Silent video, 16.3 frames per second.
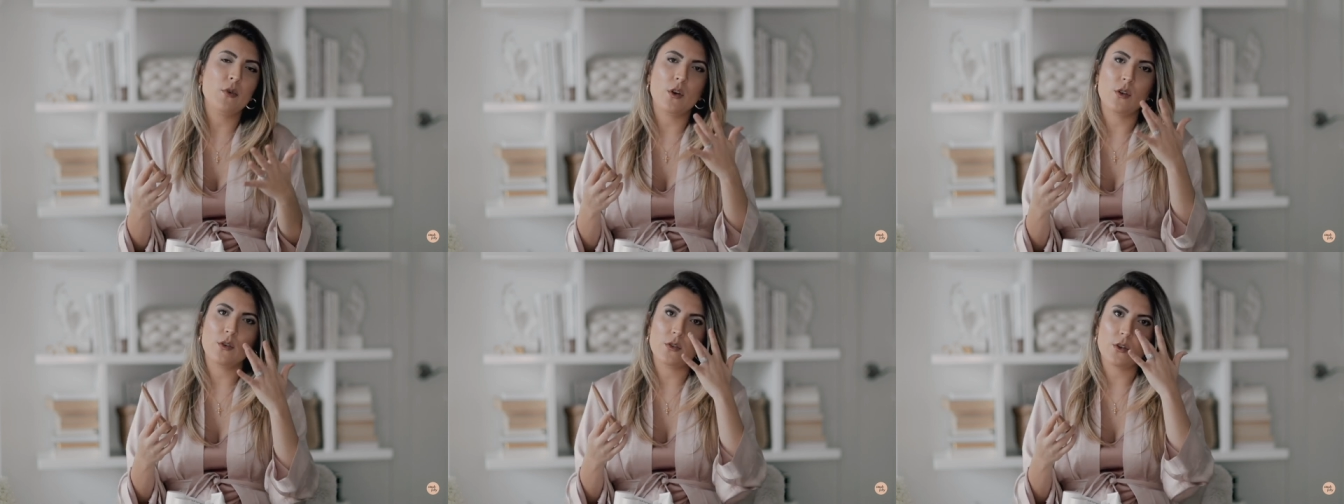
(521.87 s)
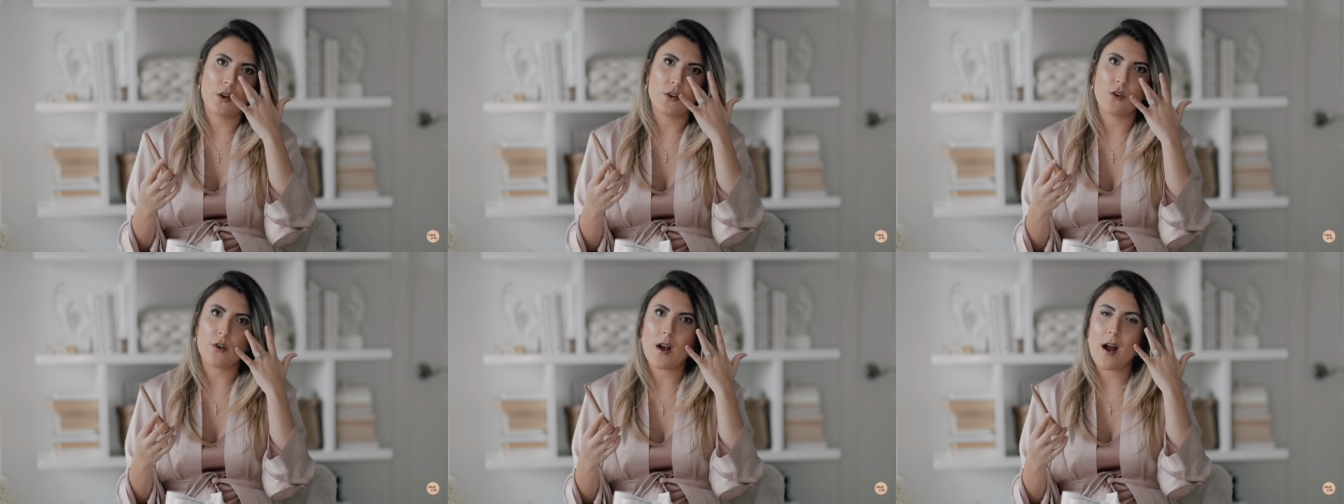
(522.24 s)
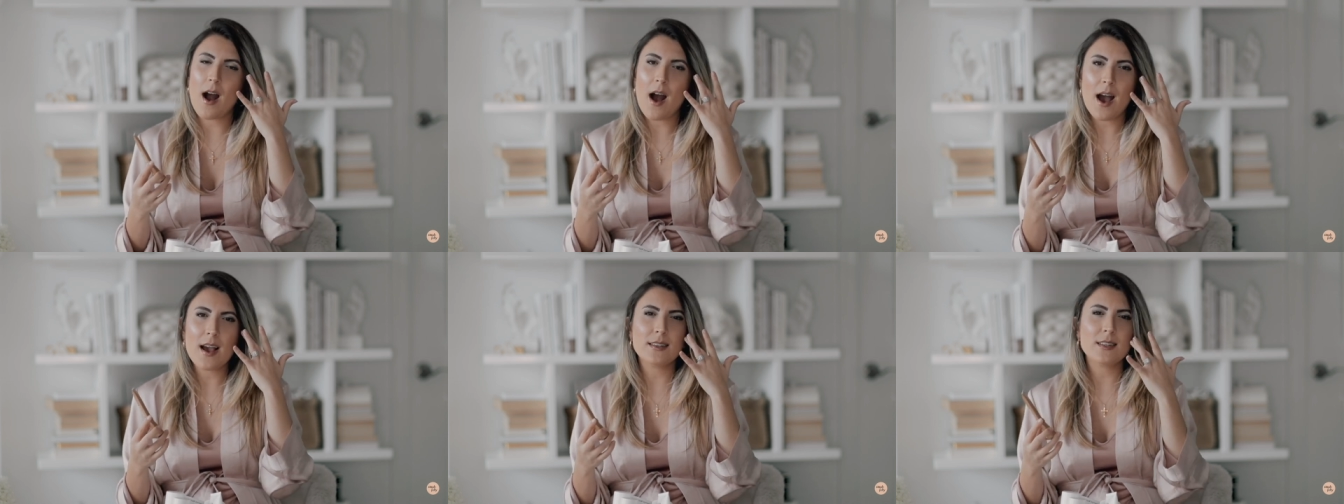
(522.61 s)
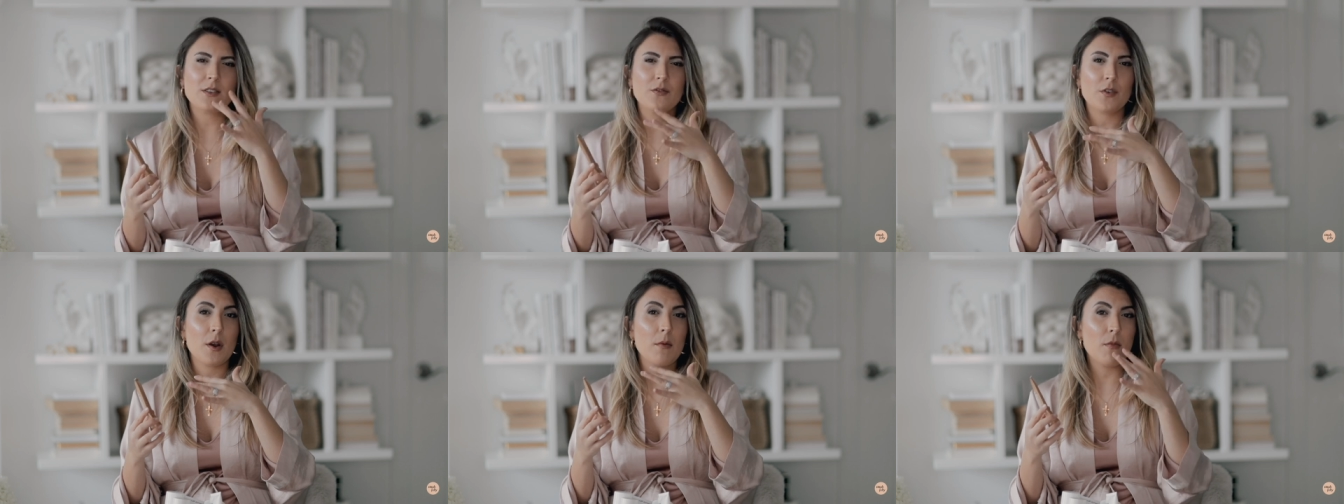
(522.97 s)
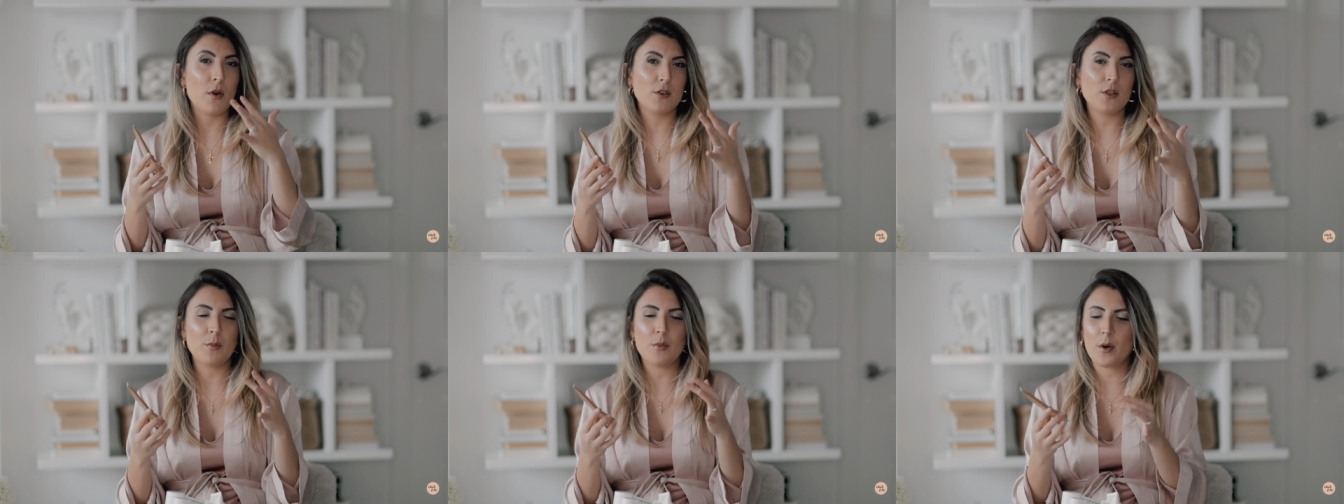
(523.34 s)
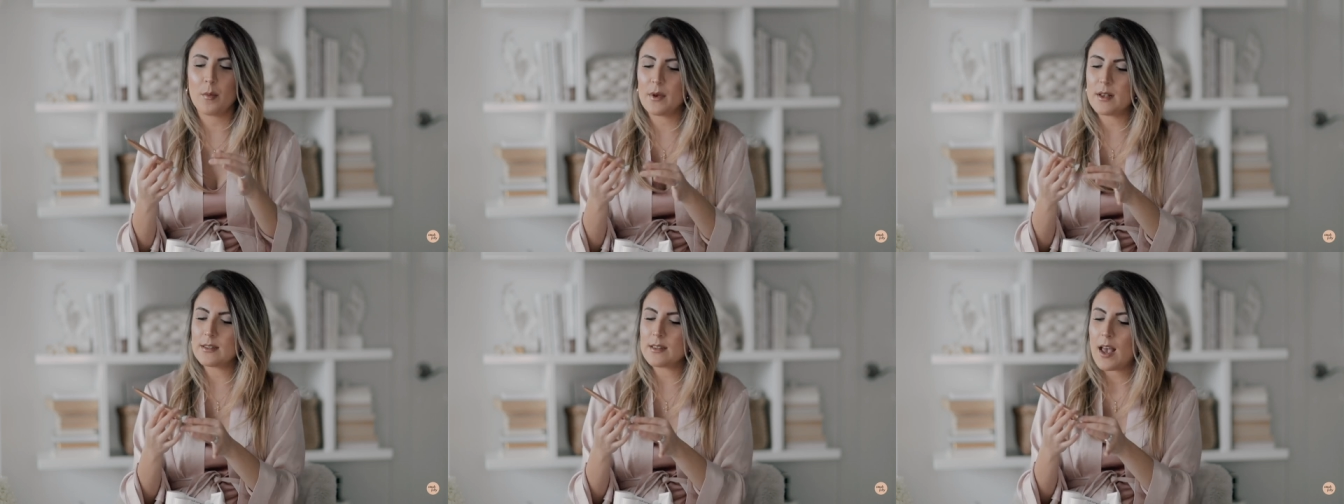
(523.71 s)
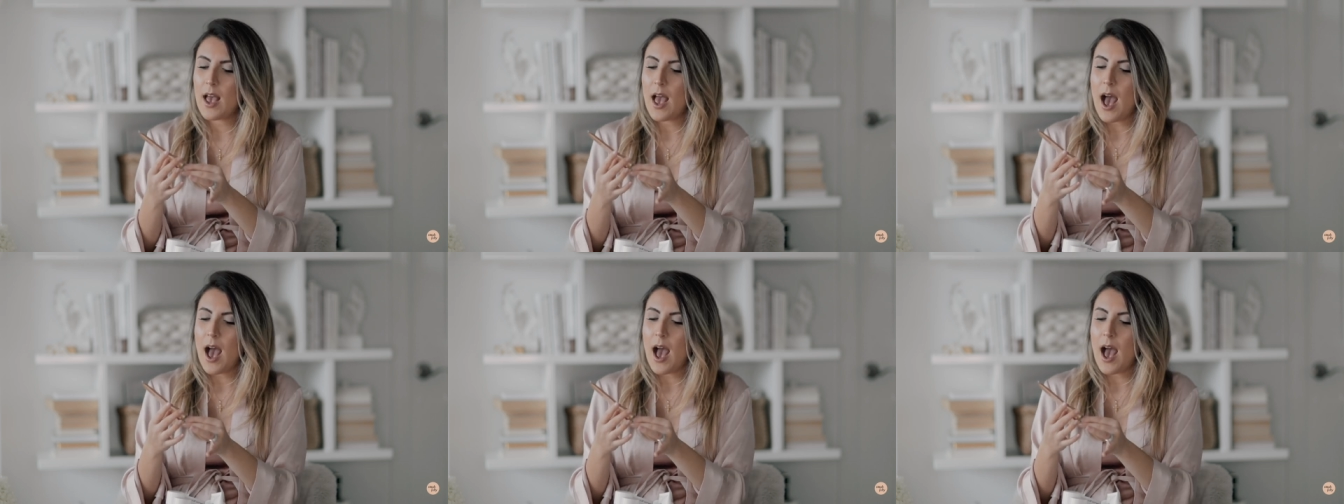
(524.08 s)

You can use it under your eyes. It's very multi-purpose.